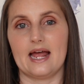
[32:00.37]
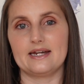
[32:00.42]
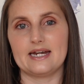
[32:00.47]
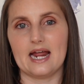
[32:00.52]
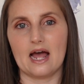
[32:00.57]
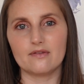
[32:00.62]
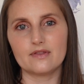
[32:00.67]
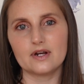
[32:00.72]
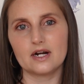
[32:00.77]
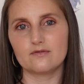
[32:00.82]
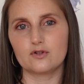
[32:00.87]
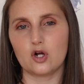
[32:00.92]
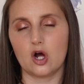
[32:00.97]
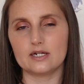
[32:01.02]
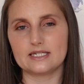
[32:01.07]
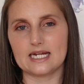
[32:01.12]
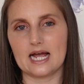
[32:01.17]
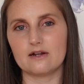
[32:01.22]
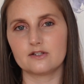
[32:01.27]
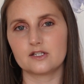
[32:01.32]
now that I've
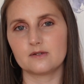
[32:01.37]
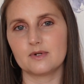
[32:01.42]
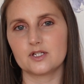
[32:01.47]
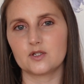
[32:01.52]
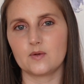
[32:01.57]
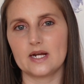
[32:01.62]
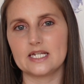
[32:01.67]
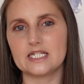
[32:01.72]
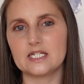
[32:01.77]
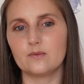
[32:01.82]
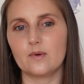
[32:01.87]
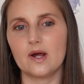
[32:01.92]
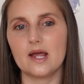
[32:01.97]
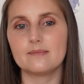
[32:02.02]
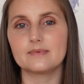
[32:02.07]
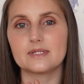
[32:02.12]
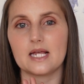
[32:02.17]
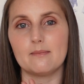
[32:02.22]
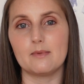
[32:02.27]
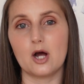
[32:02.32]
got down to my 20
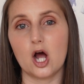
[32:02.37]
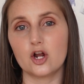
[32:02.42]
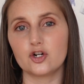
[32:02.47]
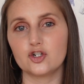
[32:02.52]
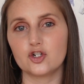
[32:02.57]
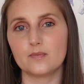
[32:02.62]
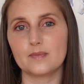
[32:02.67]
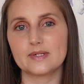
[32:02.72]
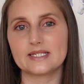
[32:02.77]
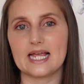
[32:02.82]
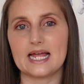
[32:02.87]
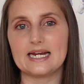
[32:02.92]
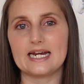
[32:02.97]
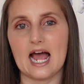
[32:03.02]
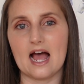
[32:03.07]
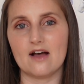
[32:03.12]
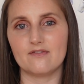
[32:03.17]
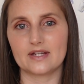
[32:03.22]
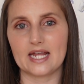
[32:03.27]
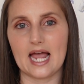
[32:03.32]
whips, I'm 100%
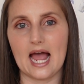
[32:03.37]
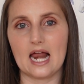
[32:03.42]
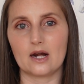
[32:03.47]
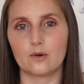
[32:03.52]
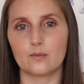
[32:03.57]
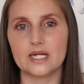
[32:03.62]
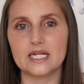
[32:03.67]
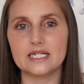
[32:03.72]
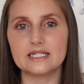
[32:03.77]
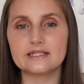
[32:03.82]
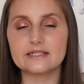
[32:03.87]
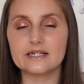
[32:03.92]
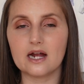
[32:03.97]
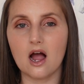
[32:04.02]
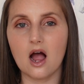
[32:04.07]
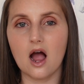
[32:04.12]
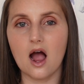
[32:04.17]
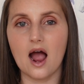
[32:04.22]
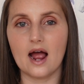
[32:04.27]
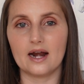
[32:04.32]
having a Halloween
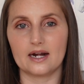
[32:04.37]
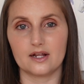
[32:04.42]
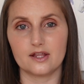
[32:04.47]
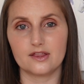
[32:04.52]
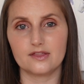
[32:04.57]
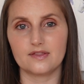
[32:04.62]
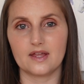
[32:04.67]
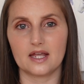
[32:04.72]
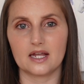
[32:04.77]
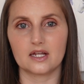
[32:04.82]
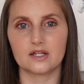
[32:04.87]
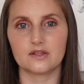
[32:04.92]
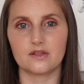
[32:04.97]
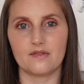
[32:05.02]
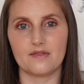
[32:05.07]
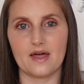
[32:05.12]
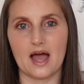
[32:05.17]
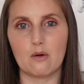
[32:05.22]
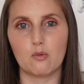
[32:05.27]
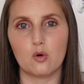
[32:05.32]
start, and I think
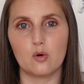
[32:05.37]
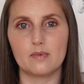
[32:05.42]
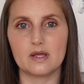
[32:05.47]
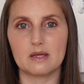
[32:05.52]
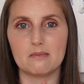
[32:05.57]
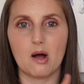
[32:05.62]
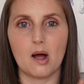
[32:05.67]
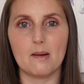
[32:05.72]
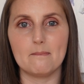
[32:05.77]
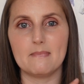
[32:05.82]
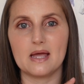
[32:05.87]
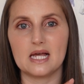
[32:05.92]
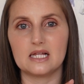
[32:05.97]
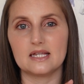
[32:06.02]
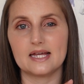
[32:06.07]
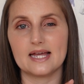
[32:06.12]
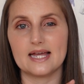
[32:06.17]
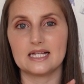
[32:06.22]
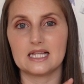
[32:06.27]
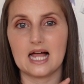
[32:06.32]
that that will be my
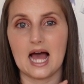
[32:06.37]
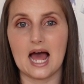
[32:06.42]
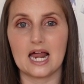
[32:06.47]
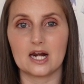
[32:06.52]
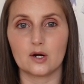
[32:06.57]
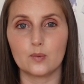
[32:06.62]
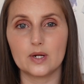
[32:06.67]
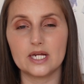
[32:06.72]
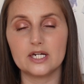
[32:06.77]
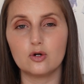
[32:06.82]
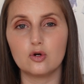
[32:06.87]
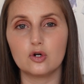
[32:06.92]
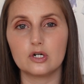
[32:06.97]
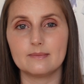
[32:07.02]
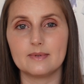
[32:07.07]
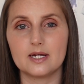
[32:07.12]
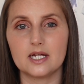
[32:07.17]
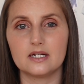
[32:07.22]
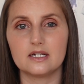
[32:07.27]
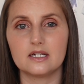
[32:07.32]
Mill Hill Halloween
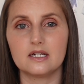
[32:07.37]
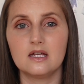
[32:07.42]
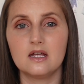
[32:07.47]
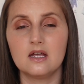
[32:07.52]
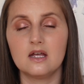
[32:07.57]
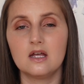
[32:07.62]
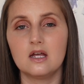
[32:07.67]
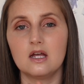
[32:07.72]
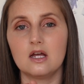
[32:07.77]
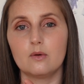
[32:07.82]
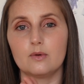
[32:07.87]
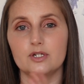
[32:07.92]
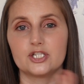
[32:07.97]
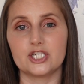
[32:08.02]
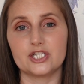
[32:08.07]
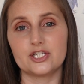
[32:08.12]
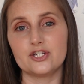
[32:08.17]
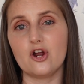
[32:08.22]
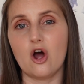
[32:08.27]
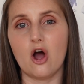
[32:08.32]
ornament,
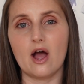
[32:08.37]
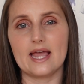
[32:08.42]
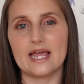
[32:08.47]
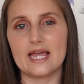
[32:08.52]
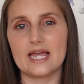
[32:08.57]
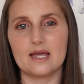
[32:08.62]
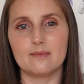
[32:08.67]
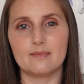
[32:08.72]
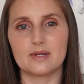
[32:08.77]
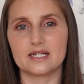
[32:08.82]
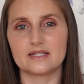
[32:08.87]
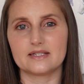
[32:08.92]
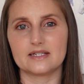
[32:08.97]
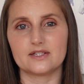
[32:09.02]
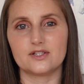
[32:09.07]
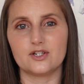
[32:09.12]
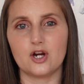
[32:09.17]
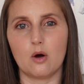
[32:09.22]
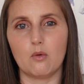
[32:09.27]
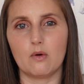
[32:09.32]
which is not here because
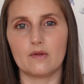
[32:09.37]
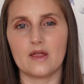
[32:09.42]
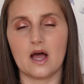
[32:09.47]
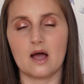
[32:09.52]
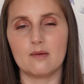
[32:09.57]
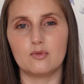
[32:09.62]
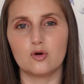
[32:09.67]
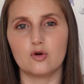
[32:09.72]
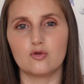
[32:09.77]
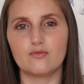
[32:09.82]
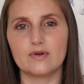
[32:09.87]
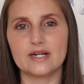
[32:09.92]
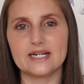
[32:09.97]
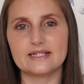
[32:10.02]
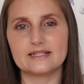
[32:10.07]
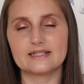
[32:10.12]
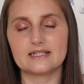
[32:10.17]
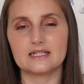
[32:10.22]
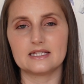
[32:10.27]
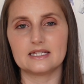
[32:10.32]
it's not one that I bought
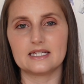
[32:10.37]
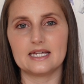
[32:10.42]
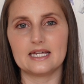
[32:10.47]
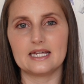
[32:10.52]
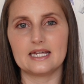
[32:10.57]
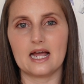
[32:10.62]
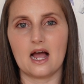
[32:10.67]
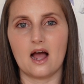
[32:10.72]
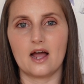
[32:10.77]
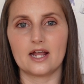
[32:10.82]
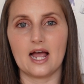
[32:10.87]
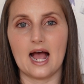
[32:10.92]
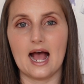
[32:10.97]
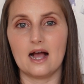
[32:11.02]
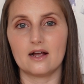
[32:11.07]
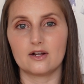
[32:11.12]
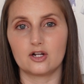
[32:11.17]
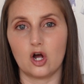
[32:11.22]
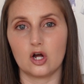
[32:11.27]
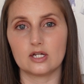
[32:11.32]
recently. I
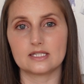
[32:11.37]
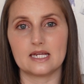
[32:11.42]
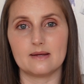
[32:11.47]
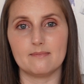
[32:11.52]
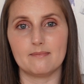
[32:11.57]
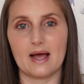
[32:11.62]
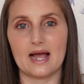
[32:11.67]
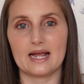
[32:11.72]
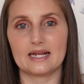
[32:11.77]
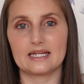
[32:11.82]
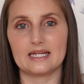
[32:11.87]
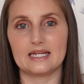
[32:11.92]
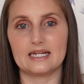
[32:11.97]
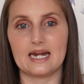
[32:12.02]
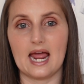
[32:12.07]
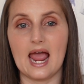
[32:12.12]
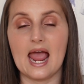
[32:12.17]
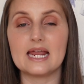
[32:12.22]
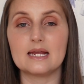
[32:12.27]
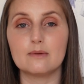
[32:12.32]
got it back
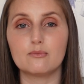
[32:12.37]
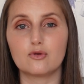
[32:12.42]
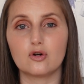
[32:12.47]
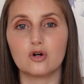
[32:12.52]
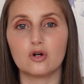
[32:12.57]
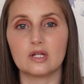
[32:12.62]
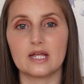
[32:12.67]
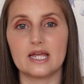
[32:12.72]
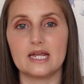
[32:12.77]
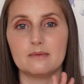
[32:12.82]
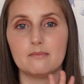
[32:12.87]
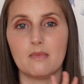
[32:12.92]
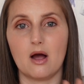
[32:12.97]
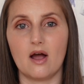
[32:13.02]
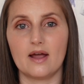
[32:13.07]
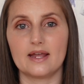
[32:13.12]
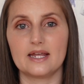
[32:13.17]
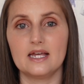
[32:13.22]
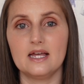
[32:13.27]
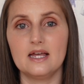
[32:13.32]
in April in
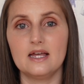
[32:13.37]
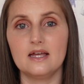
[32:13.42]
my